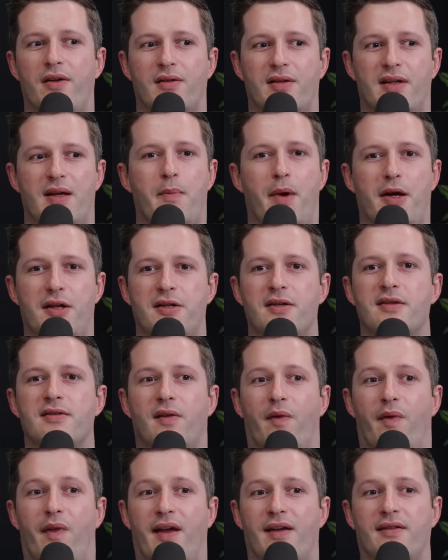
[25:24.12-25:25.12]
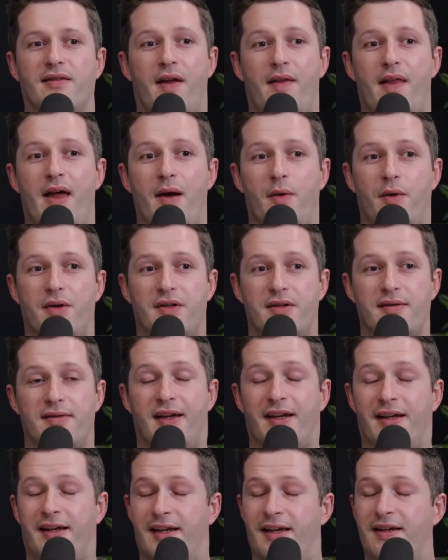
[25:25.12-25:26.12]
doing your budgets and things like that, which is,
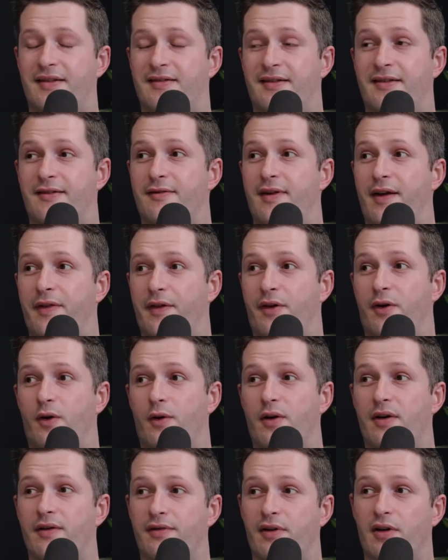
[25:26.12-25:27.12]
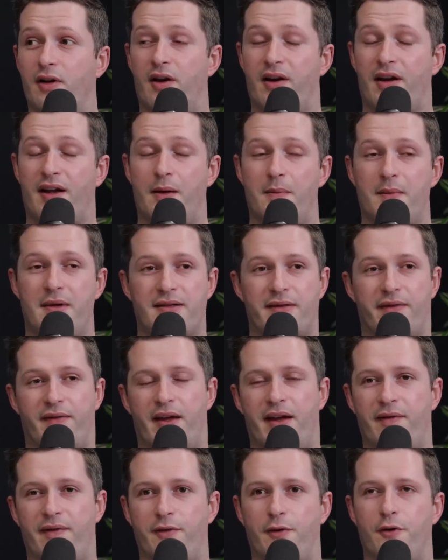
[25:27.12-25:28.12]
I guess, just around the corner for a lot of companies if
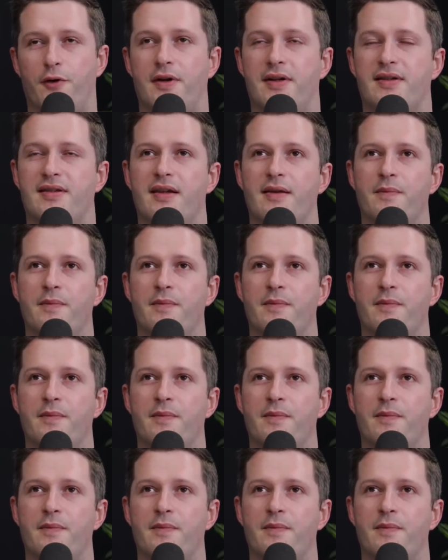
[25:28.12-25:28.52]
they haven't already set